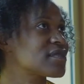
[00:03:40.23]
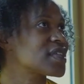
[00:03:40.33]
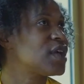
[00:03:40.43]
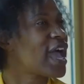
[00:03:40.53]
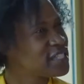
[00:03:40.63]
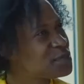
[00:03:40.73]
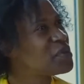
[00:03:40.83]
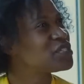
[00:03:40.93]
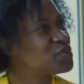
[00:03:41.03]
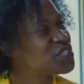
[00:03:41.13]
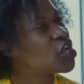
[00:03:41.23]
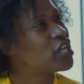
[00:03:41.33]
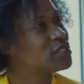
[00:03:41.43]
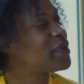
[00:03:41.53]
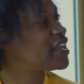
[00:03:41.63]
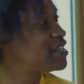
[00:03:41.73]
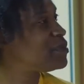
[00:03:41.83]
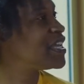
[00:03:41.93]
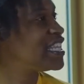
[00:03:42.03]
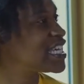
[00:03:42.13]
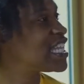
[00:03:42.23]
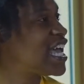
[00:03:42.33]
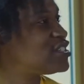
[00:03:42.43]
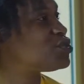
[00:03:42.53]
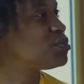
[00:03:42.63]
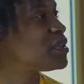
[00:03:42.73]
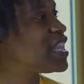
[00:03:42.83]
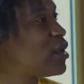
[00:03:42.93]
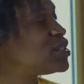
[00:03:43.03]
I suppose we talked about it a bit in the classroom, but that was a